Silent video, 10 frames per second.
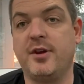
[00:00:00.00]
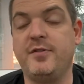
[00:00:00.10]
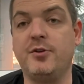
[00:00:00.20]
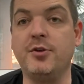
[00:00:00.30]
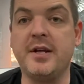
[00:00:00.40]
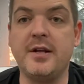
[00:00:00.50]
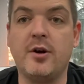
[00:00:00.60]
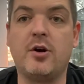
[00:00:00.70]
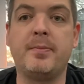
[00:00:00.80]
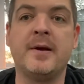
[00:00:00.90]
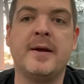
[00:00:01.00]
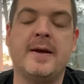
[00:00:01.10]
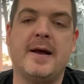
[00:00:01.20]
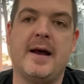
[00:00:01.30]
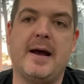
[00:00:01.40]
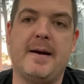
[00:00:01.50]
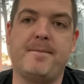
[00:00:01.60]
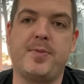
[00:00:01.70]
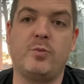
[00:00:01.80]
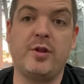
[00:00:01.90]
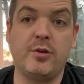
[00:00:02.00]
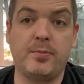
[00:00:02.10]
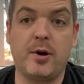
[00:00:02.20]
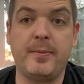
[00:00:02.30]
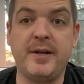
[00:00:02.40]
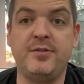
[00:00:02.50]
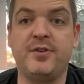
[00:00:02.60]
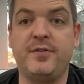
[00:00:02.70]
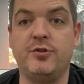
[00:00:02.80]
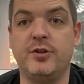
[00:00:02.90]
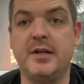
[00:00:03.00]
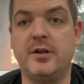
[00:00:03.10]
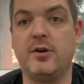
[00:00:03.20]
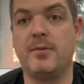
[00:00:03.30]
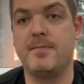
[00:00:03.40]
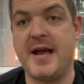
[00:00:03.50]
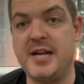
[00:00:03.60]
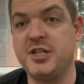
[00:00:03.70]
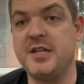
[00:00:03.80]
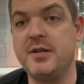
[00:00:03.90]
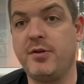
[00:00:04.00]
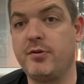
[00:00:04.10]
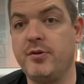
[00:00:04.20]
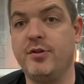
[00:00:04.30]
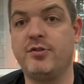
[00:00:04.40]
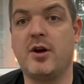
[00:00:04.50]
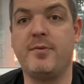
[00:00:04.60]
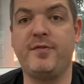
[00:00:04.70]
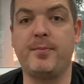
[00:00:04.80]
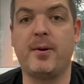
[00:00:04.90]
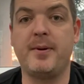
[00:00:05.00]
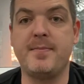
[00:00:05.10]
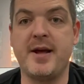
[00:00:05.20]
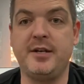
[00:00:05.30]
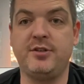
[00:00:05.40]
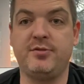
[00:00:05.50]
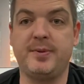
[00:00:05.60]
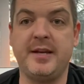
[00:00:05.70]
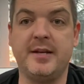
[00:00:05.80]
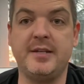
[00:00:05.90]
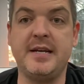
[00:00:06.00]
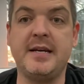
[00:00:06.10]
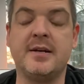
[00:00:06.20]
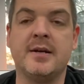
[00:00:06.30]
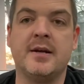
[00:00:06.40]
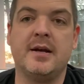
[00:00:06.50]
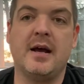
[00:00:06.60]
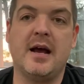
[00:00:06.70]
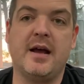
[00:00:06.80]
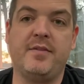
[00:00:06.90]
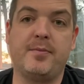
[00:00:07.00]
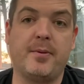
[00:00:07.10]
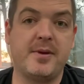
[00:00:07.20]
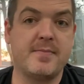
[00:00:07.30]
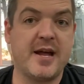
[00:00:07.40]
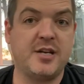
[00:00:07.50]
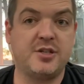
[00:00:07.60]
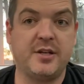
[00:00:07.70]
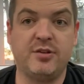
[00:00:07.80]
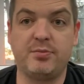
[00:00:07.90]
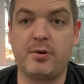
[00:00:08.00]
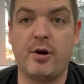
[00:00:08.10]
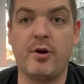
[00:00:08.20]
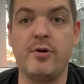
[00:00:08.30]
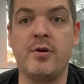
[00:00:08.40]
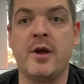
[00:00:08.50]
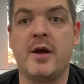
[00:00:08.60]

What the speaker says: So if you do need help with your properties, if you do need help managing through this time, if your property manager is being a dick, if your property manager is pro